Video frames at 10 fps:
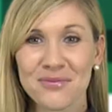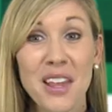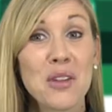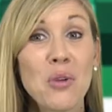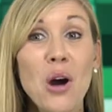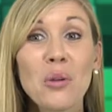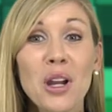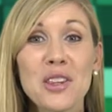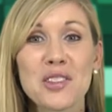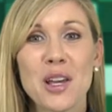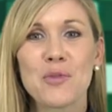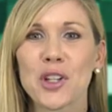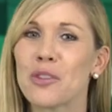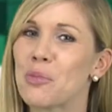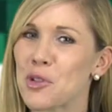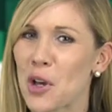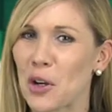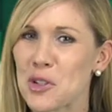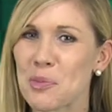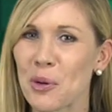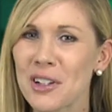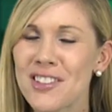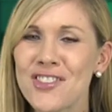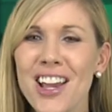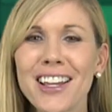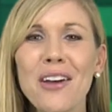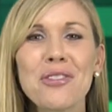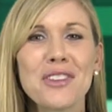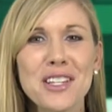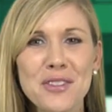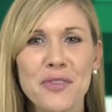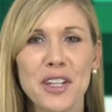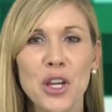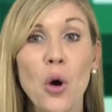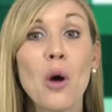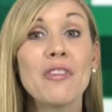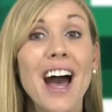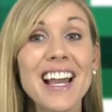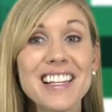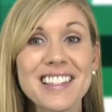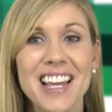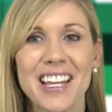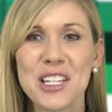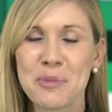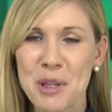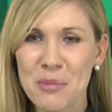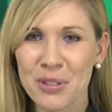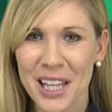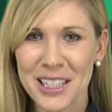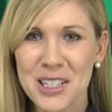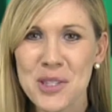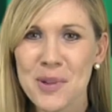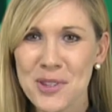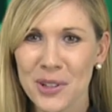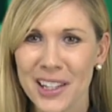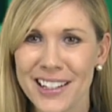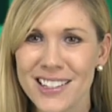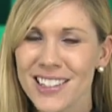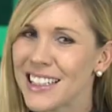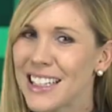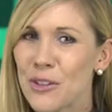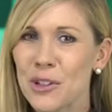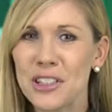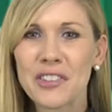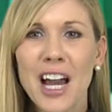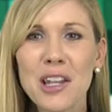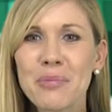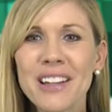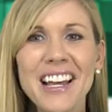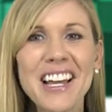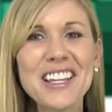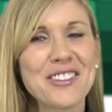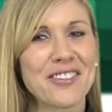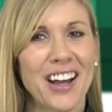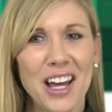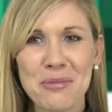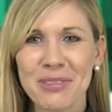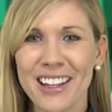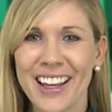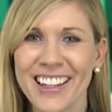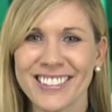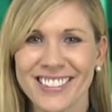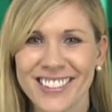And while we're on the subject of bizarre sports, check out this video of ice tennis being played in Switzerland. When you've got to play, you've got to play.